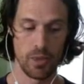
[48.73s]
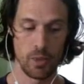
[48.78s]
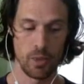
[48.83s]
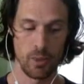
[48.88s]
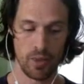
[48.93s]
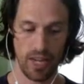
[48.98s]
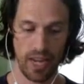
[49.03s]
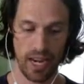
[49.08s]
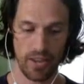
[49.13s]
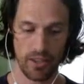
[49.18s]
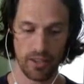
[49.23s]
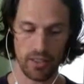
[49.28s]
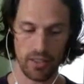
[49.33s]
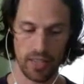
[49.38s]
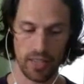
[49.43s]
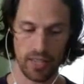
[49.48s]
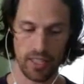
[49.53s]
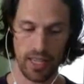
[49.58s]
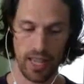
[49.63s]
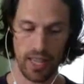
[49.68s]
were inherently
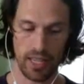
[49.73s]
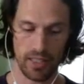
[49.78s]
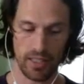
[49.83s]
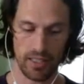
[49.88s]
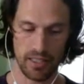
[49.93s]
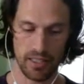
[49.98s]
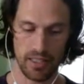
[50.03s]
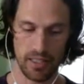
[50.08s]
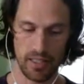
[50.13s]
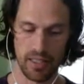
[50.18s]
connected.